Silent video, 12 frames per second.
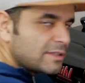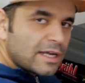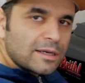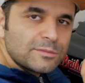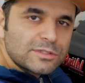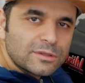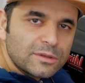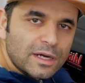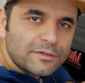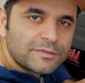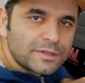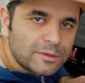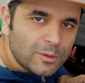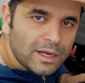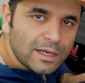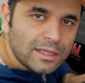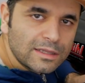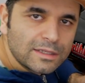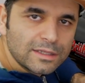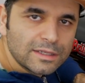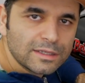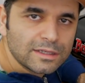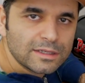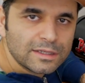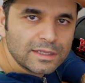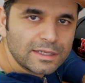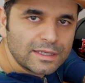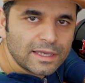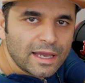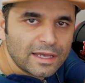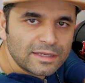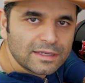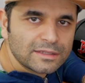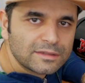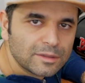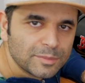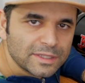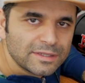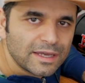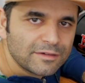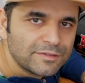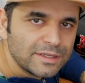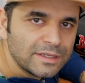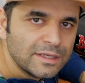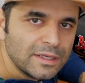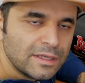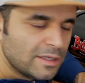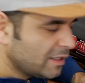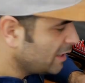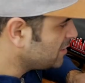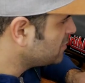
time, so after a while it can get a bit heavy and